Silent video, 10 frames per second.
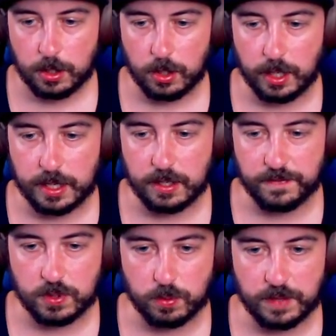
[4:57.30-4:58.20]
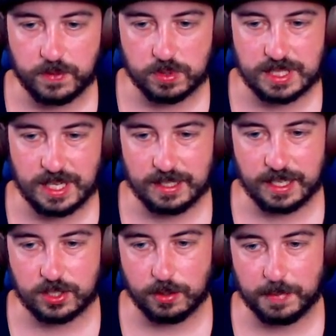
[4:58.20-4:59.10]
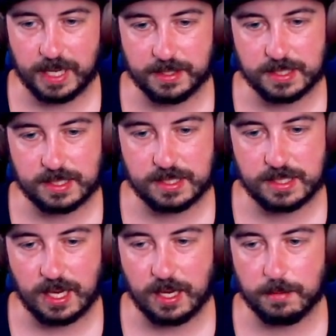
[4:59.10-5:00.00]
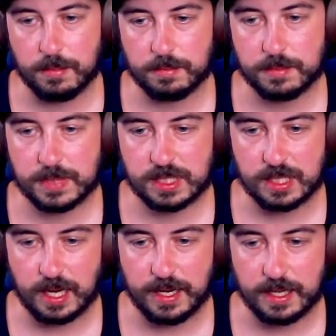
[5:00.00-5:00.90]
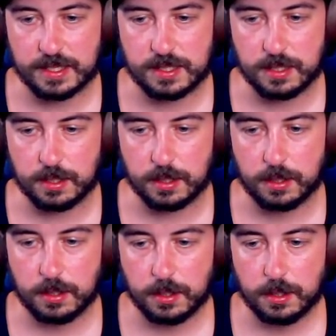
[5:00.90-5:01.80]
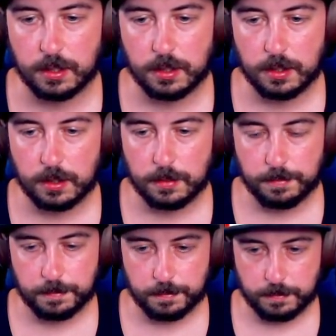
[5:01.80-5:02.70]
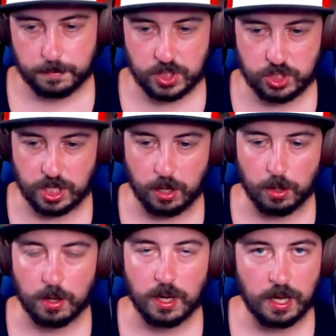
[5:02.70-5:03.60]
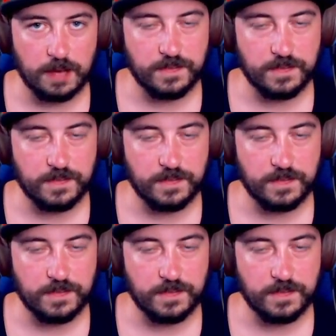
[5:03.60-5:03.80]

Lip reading: All right, and if you stand like to about the same side as the chair, I